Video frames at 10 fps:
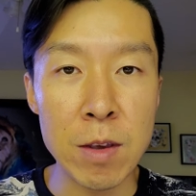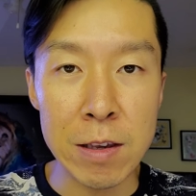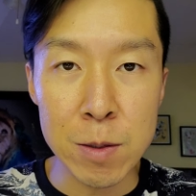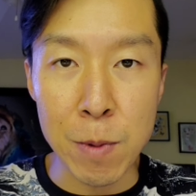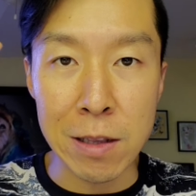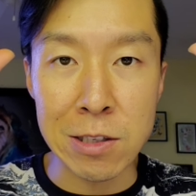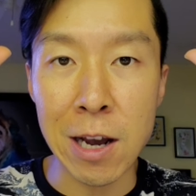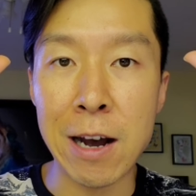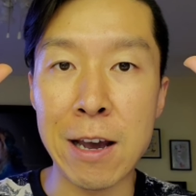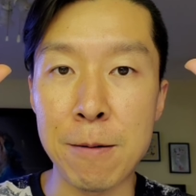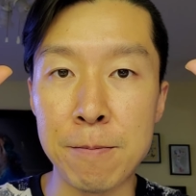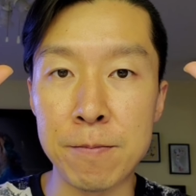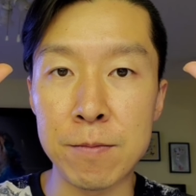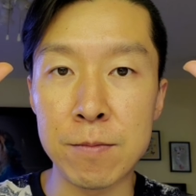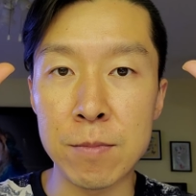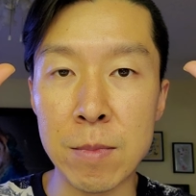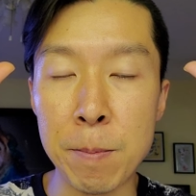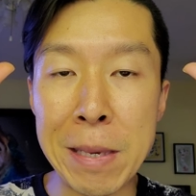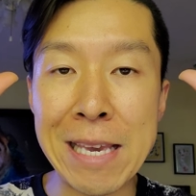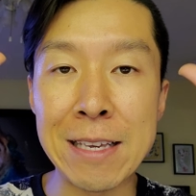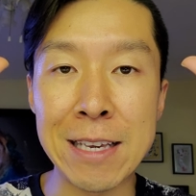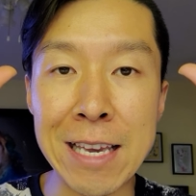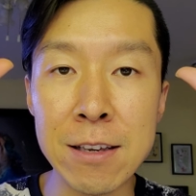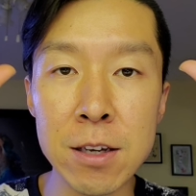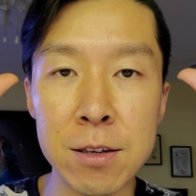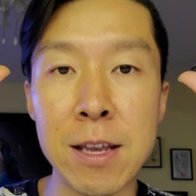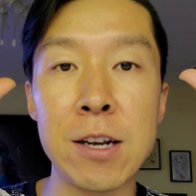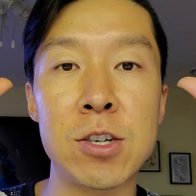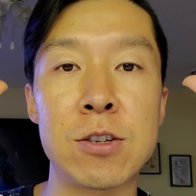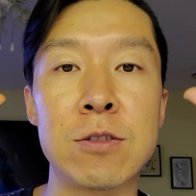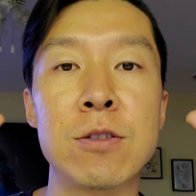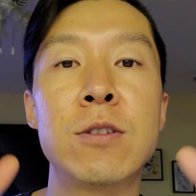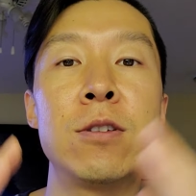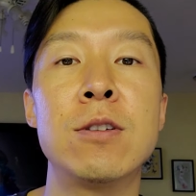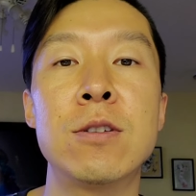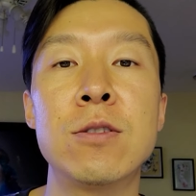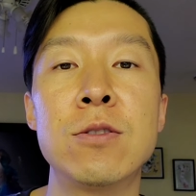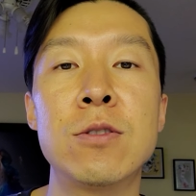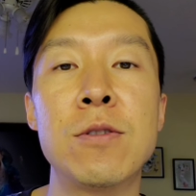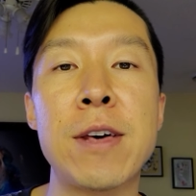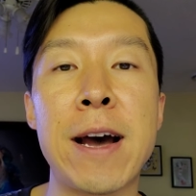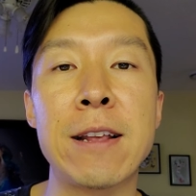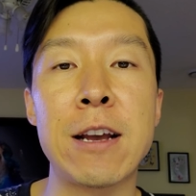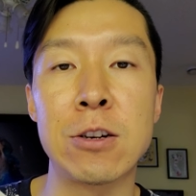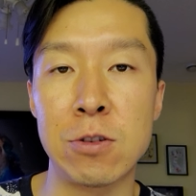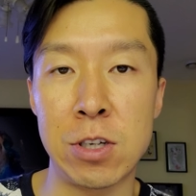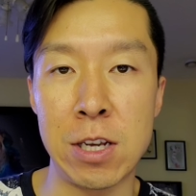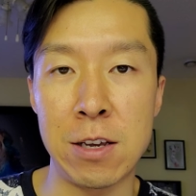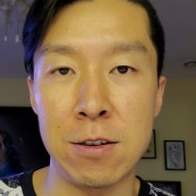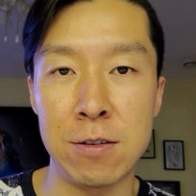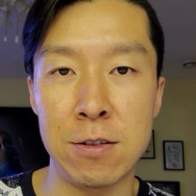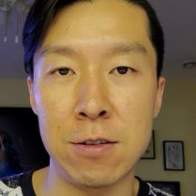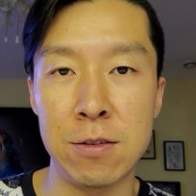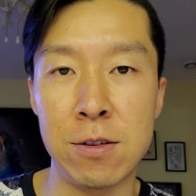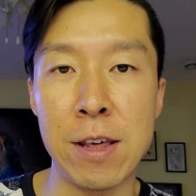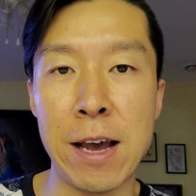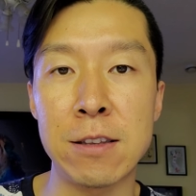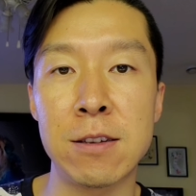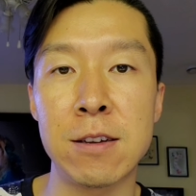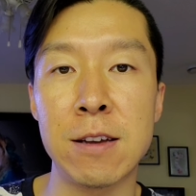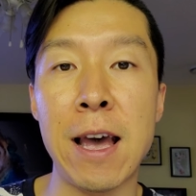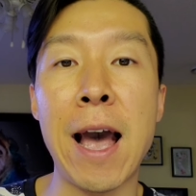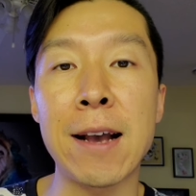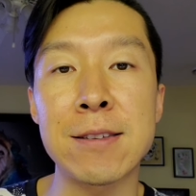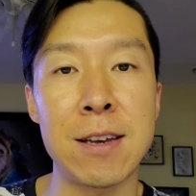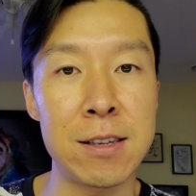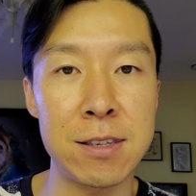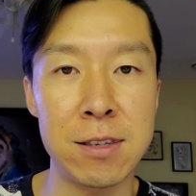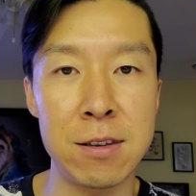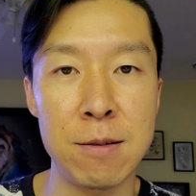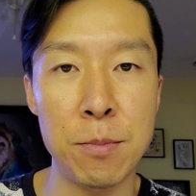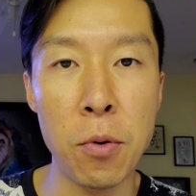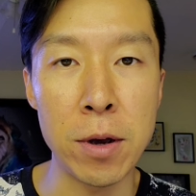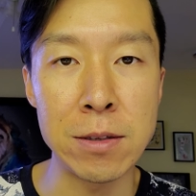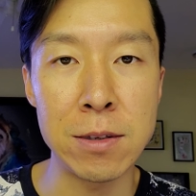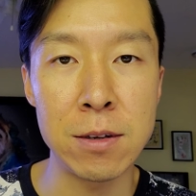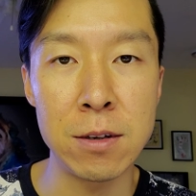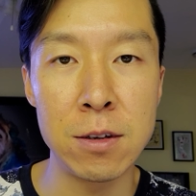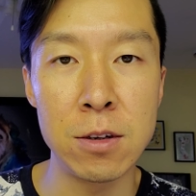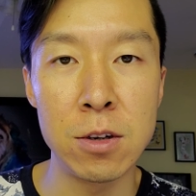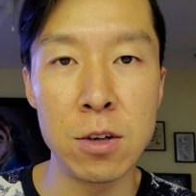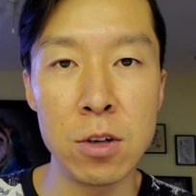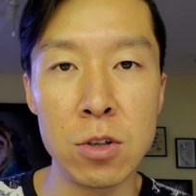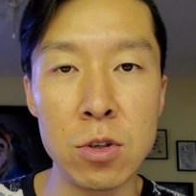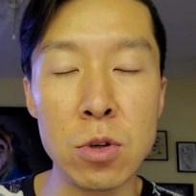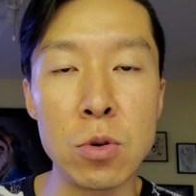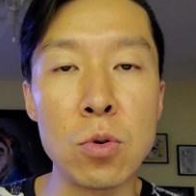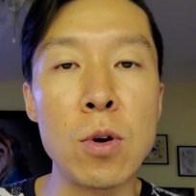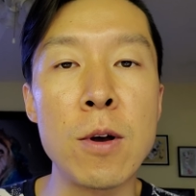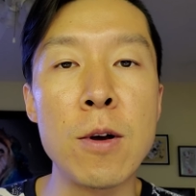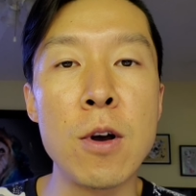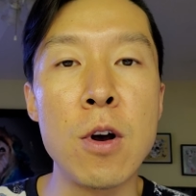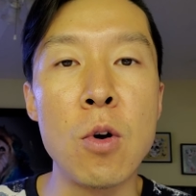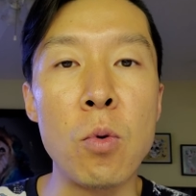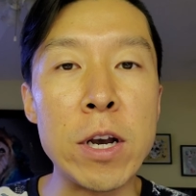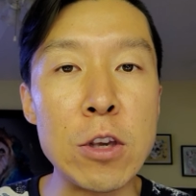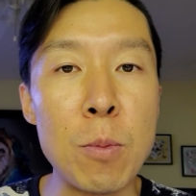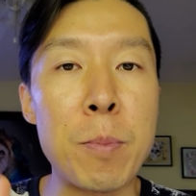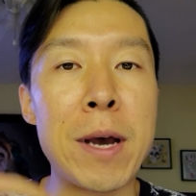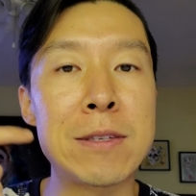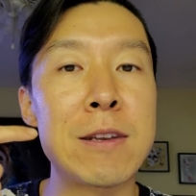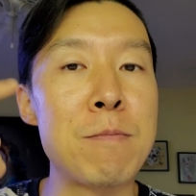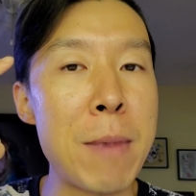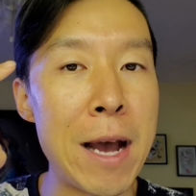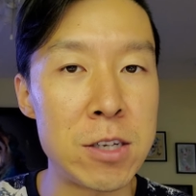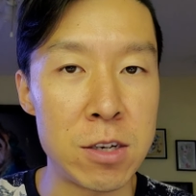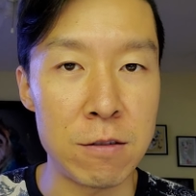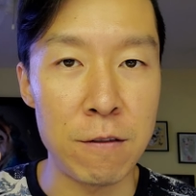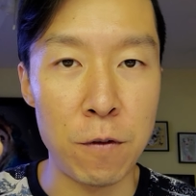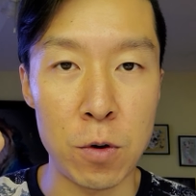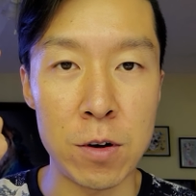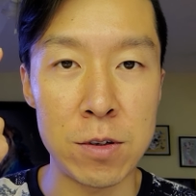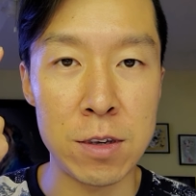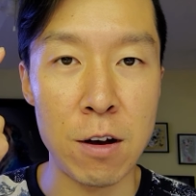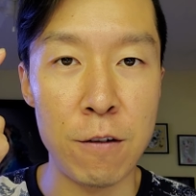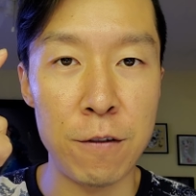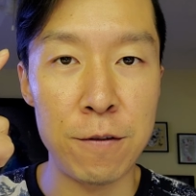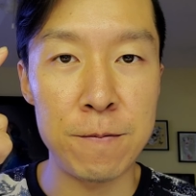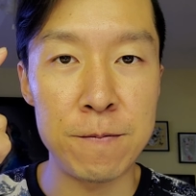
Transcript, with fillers: spend time being in connection to that energy, to that access point, to what you best imagine for yourself,